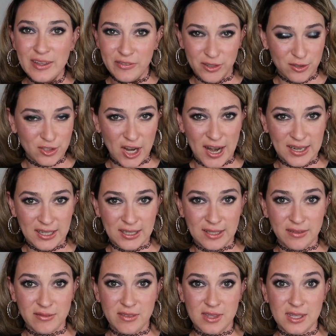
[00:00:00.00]
if you tried any
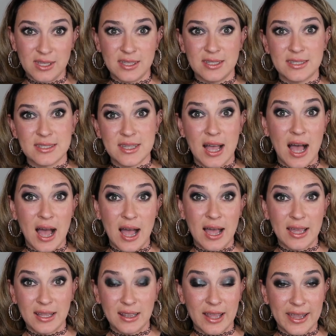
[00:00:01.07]
of these,
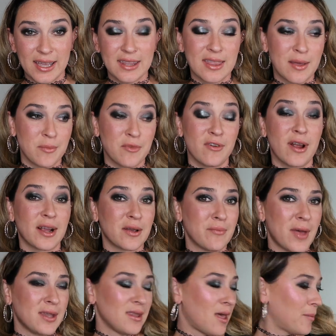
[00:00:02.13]
I like them,
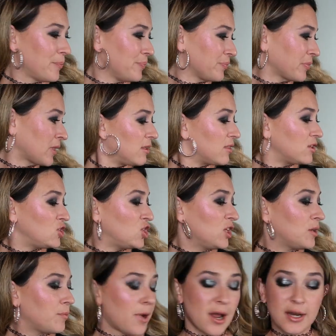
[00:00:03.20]
recommend them the
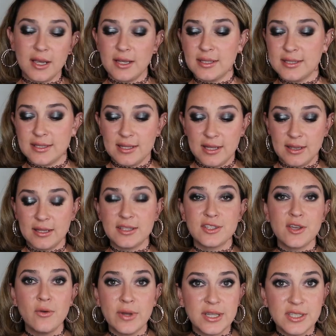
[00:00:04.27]
cheek products. Let's
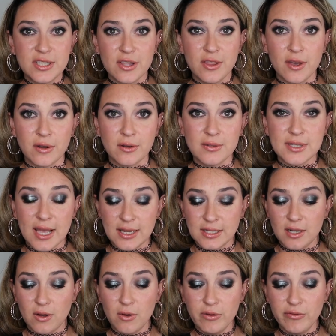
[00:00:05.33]
go into those. I did
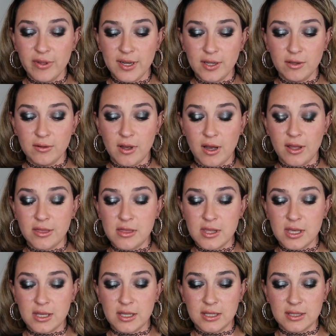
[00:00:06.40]
a whole video on
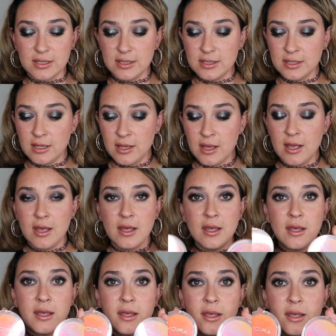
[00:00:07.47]
these
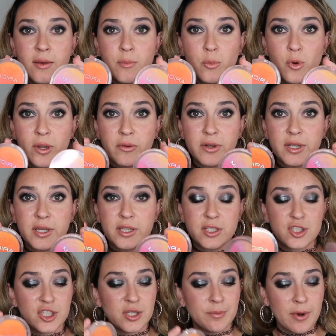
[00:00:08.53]
Moira
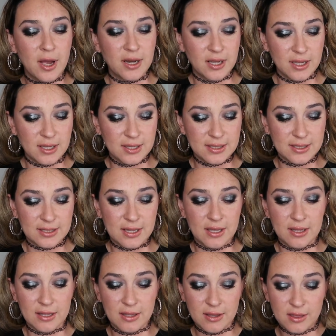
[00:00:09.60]
cheek products.
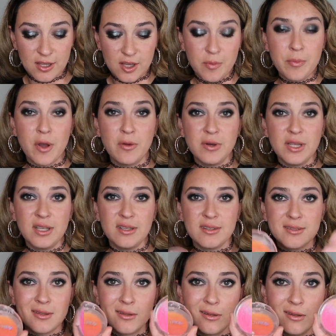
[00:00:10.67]
The component
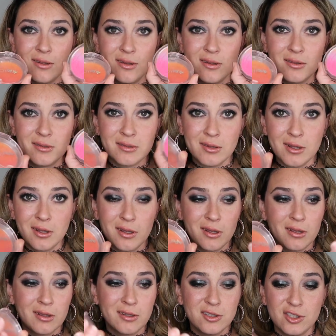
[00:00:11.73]
is a little
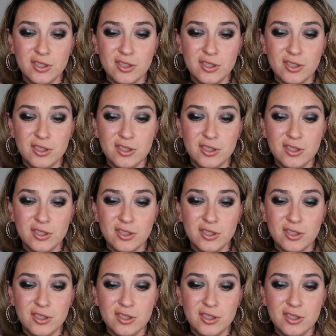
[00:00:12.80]
eh,